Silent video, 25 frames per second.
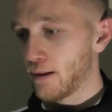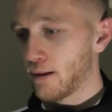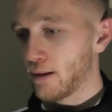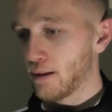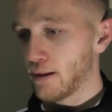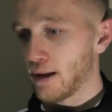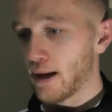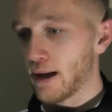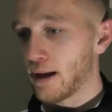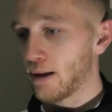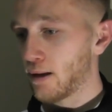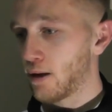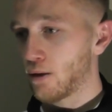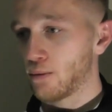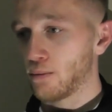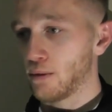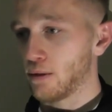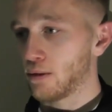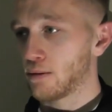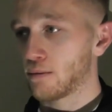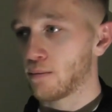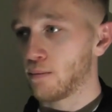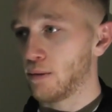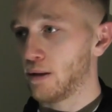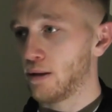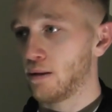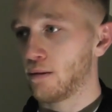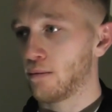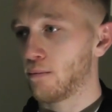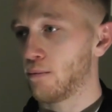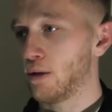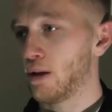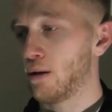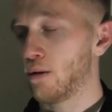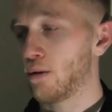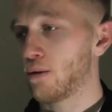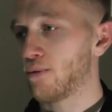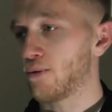
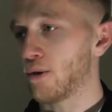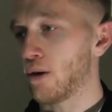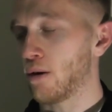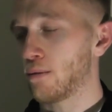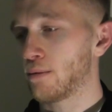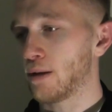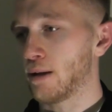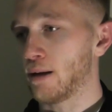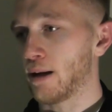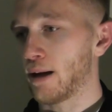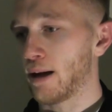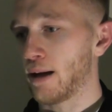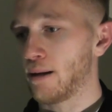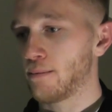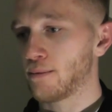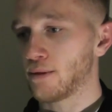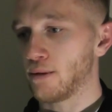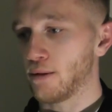we'll look forward to the games.